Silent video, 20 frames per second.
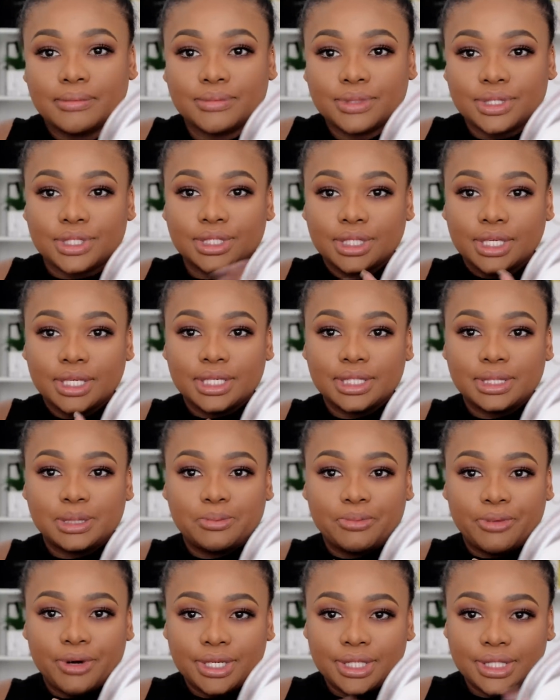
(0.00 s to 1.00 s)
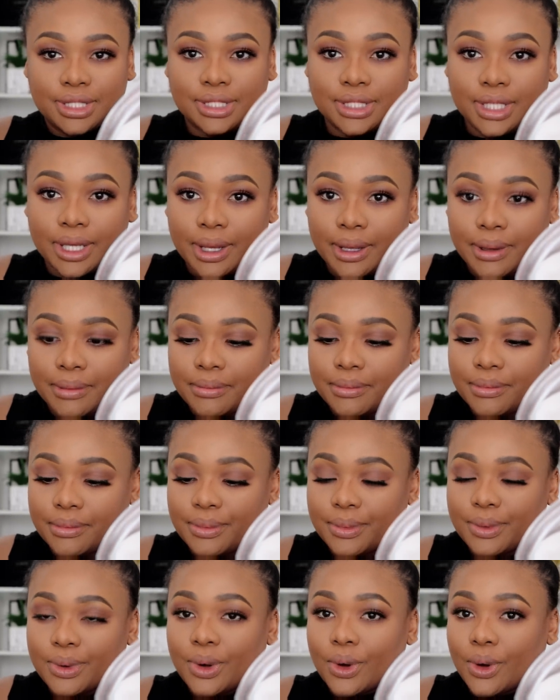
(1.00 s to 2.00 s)
I'm just gonna spritz
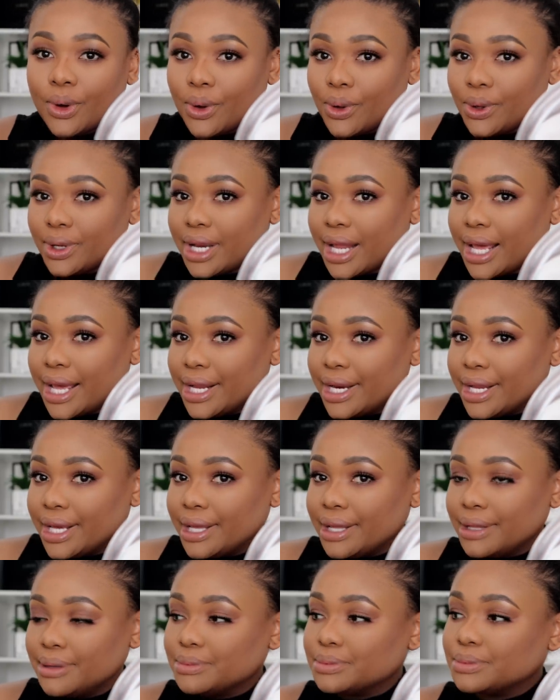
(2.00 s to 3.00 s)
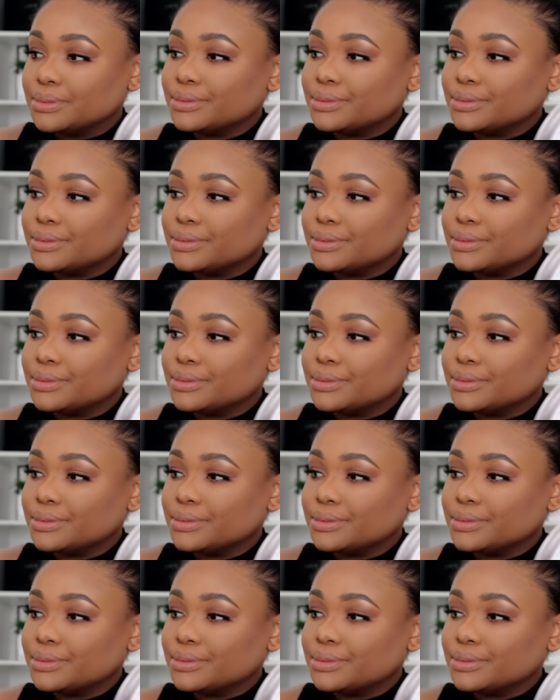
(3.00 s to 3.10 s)
some all-nighter.